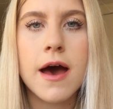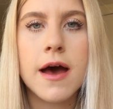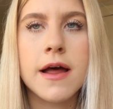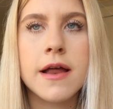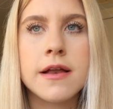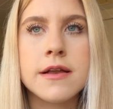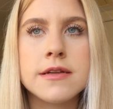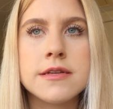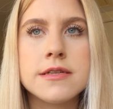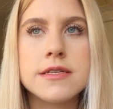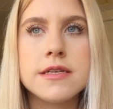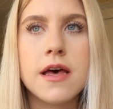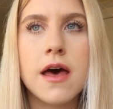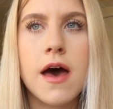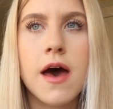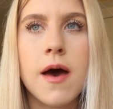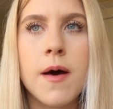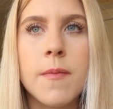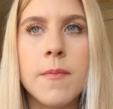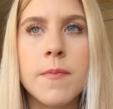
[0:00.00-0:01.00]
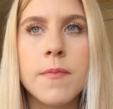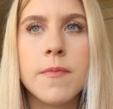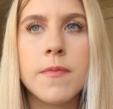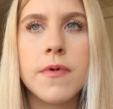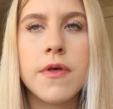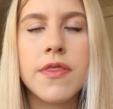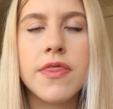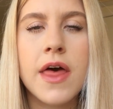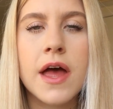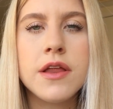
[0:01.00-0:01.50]
and
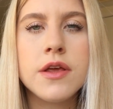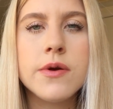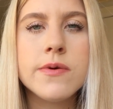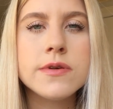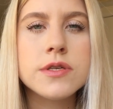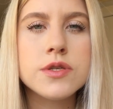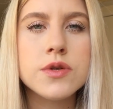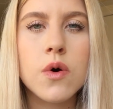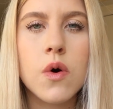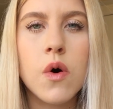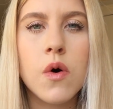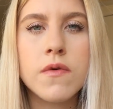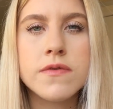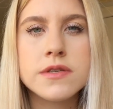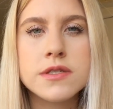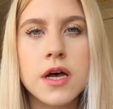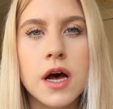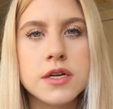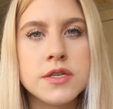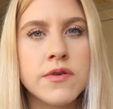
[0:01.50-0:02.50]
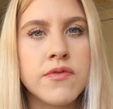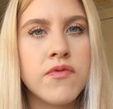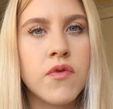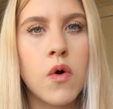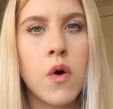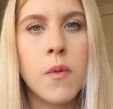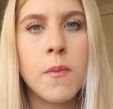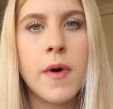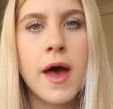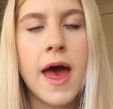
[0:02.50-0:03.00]
then you sort of start to
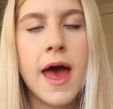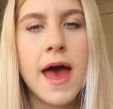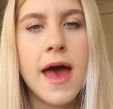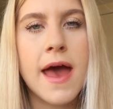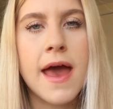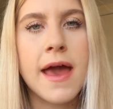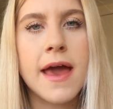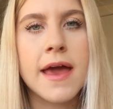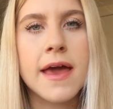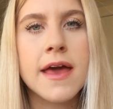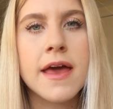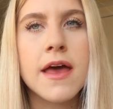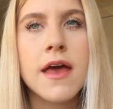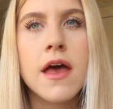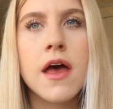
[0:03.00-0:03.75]
form a